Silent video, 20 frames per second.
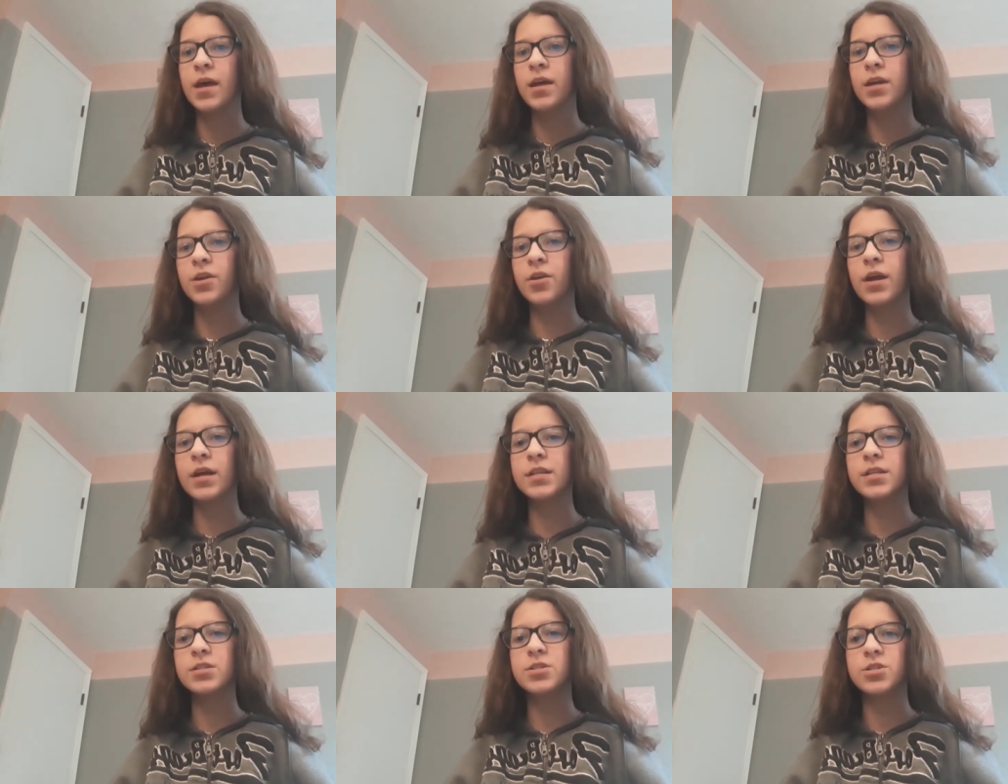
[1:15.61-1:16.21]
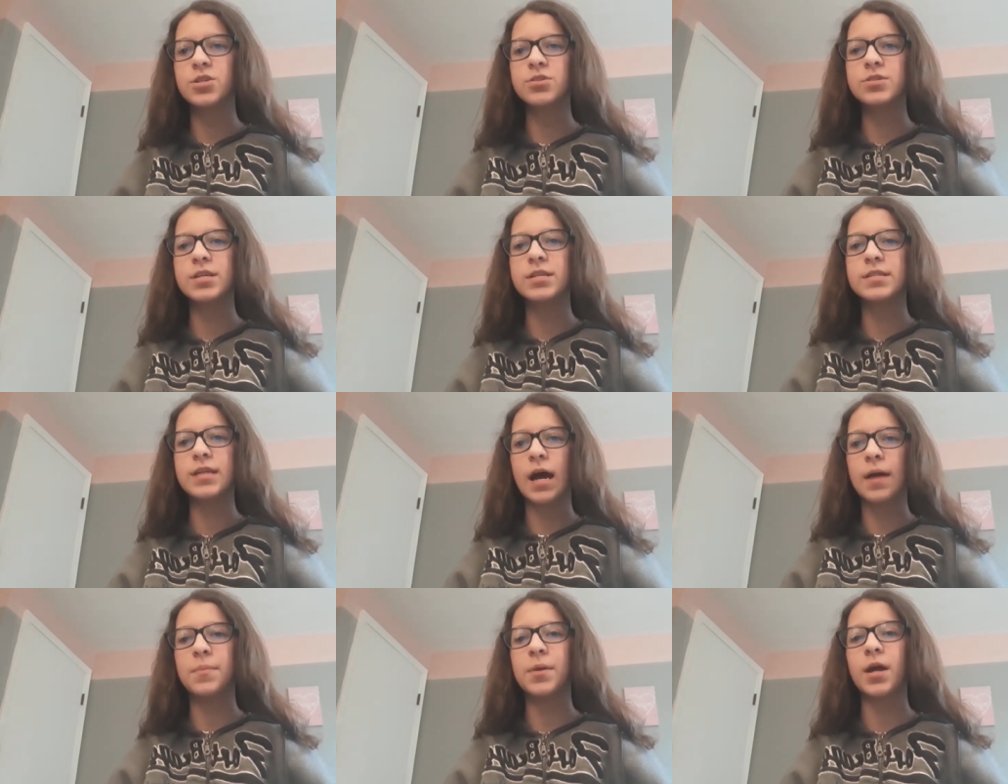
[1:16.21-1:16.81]
You get to choose the
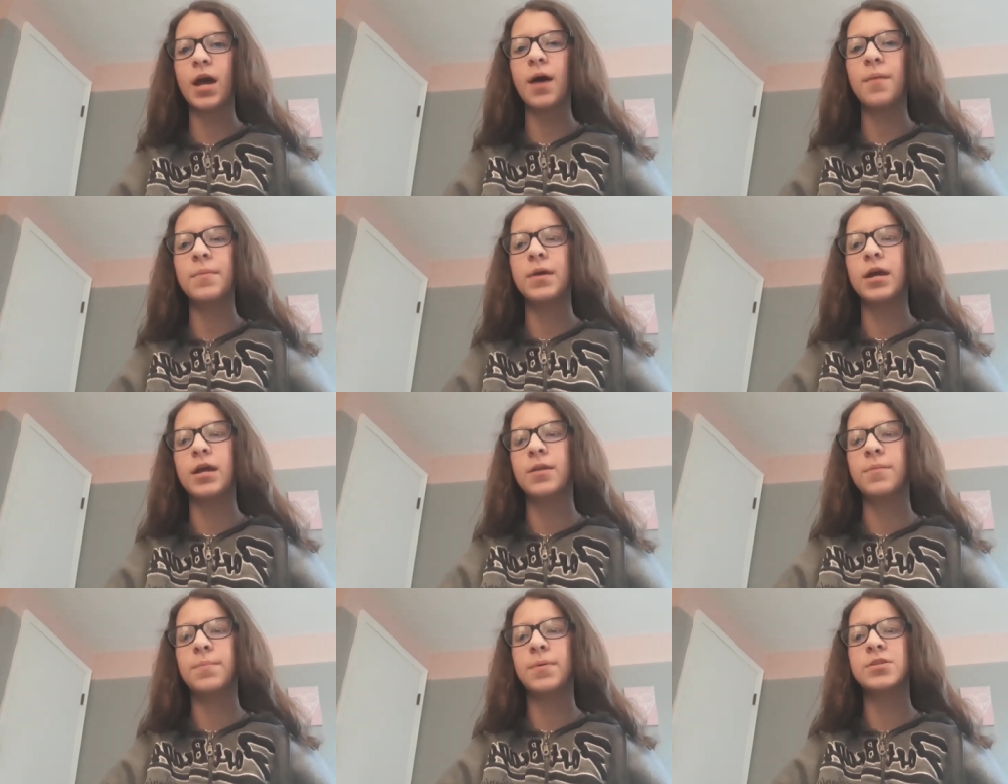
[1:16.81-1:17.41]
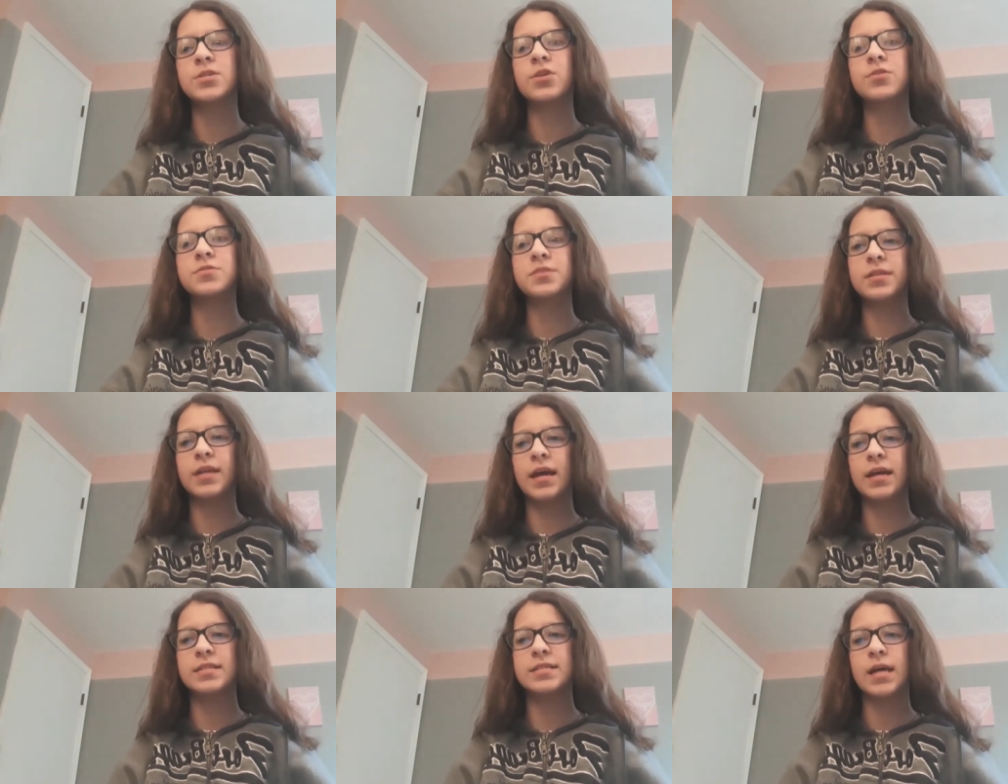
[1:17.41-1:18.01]
time to come in, but don't
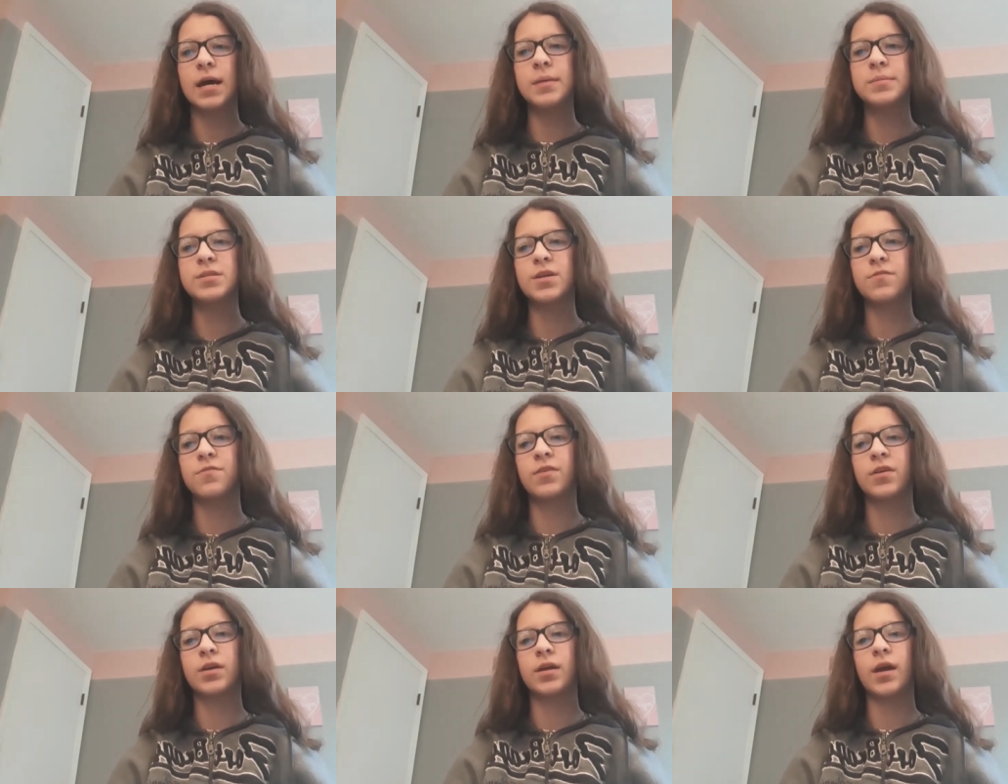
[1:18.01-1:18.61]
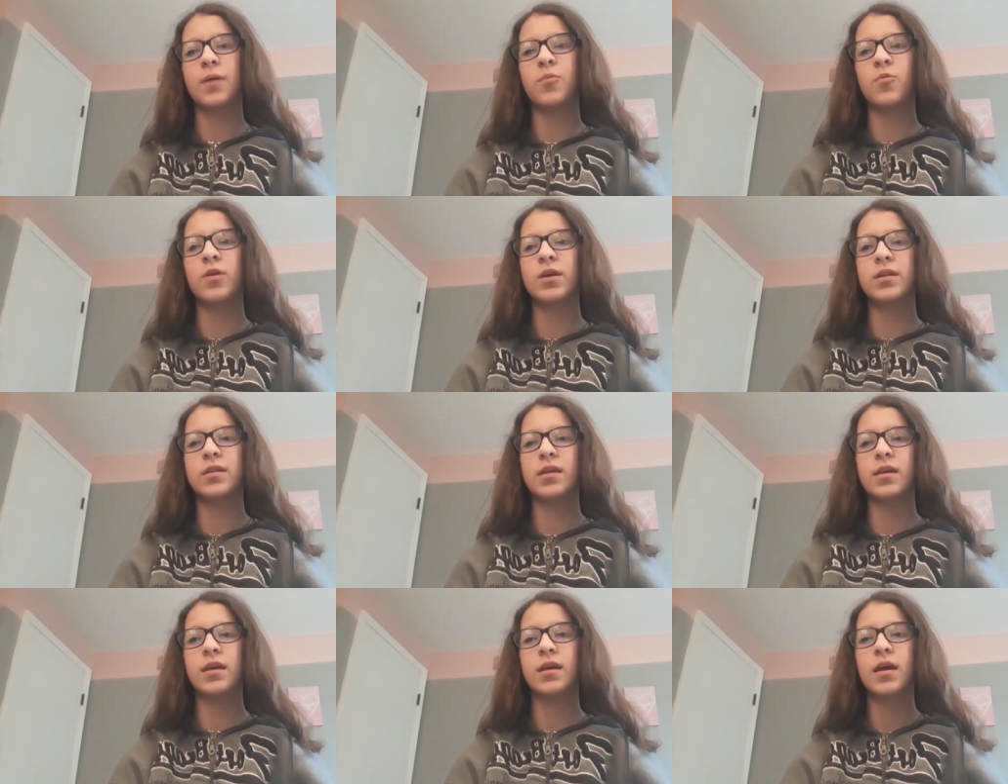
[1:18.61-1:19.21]
delay as times are filling up
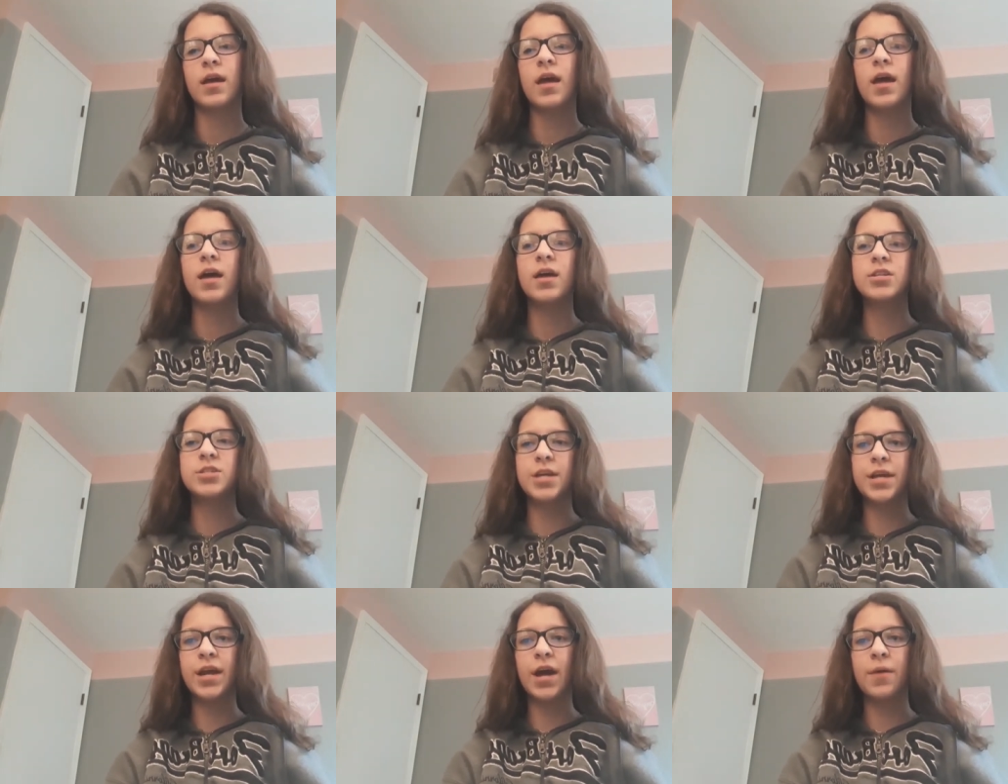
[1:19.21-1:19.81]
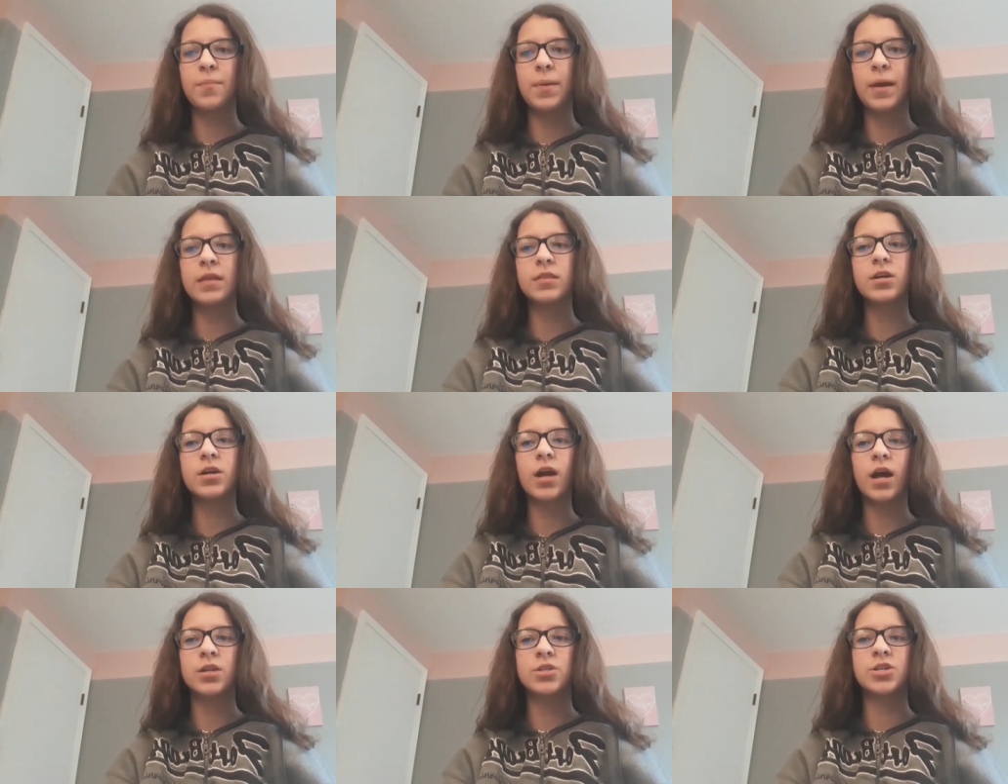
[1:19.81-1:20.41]
quickly. Check out
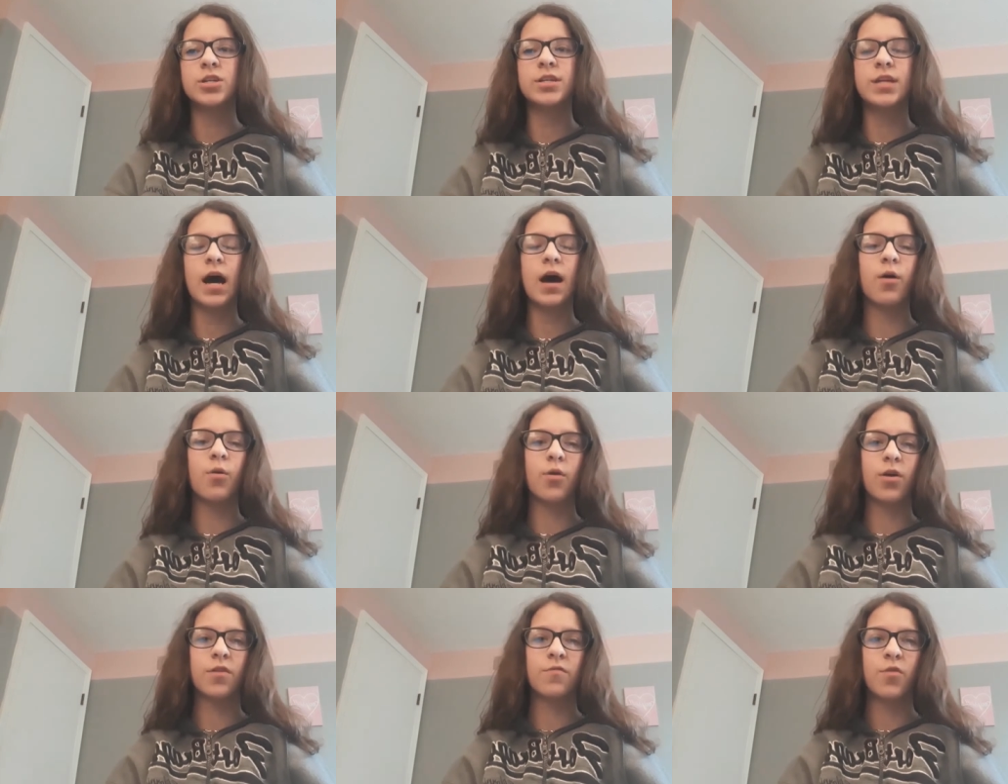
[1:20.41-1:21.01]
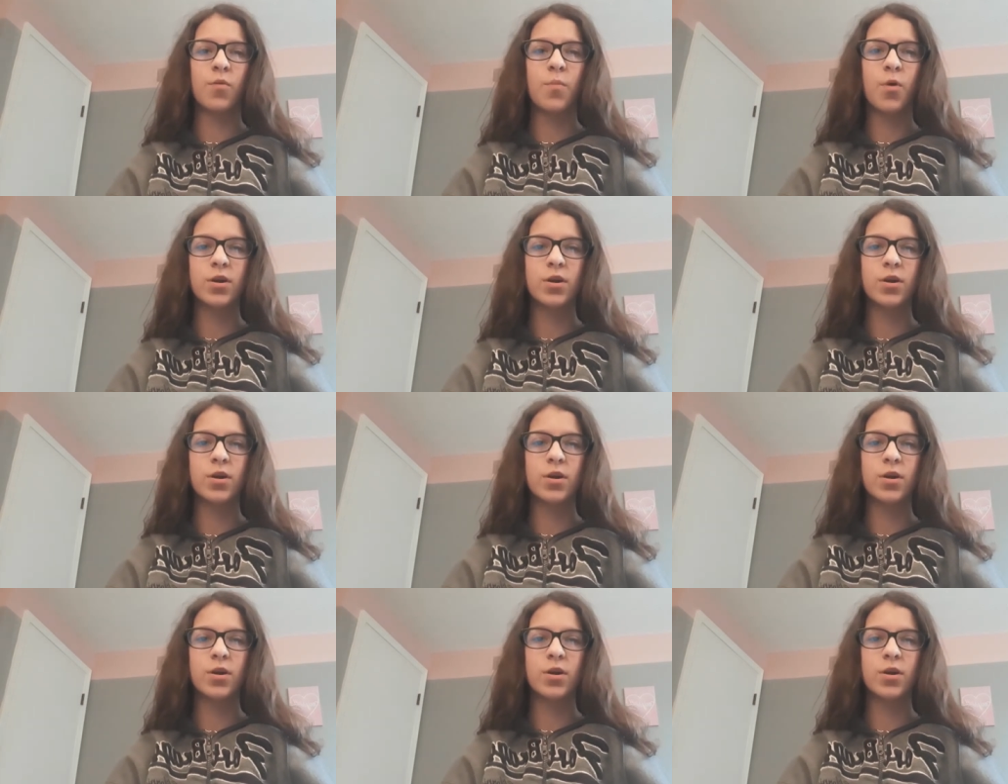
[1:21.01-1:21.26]
panthercountry.org for more